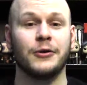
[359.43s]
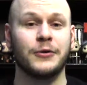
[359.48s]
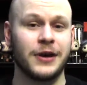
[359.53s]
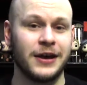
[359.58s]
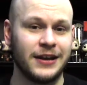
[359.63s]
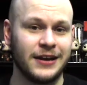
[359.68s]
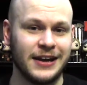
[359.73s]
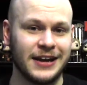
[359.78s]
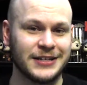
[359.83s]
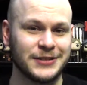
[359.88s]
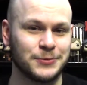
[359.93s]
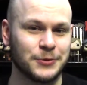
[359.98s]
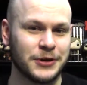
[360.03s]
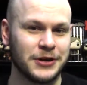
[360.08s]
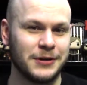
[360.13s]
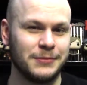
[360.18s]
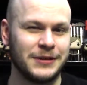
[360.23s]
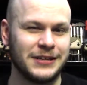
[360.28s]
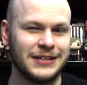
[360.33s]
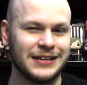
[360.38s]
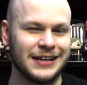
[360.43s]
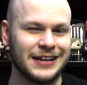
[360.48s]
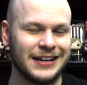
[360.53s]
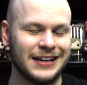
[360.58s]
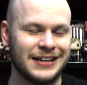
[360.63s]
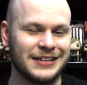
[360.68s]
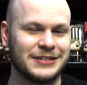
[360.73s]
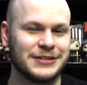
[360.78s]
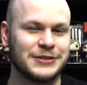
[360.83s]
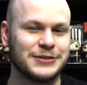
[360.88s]
Okay, next we're going to be
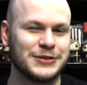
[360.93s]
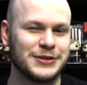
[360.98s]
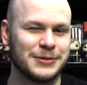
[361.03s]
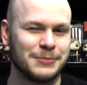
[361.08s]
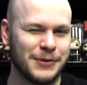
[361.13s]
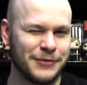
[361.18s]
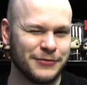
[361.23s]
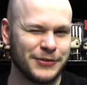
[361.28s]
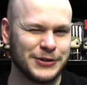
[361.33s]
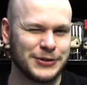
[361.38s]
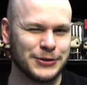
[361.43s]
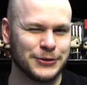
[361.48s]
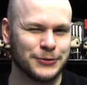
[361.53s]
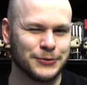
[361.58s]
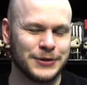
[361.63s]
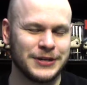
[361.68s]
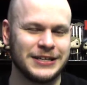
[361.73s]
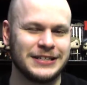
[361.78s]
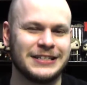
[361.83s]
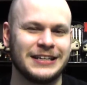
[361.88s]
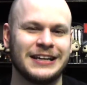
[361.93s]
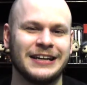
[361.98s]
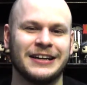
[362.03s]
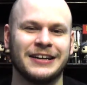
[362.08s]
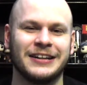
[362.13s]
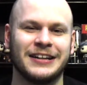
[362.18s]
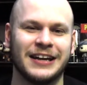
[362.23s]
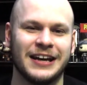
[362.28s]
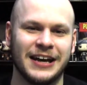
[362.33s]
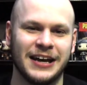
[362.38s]
digging into some official
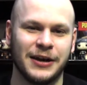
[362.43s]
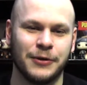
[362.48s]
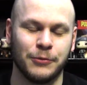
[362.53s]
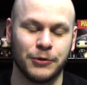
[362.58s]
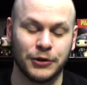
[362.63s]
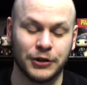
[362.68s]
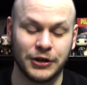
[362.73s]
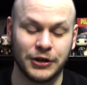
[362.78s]
retail. We're